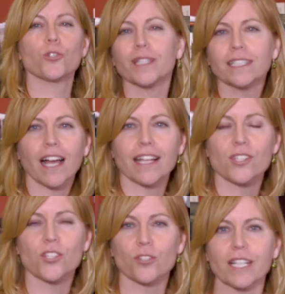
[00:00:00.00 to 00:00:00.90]
tree lined
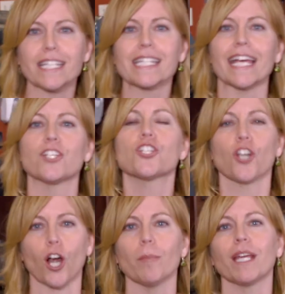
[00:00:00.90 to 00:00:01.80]
streets and
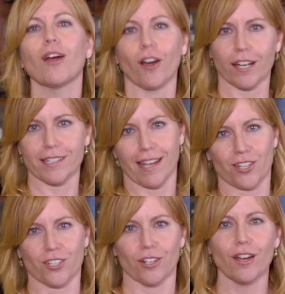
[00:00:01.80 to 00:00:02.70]
charming
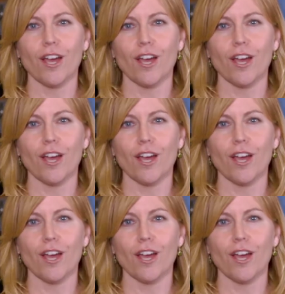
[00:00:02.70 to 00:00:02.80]
architecture.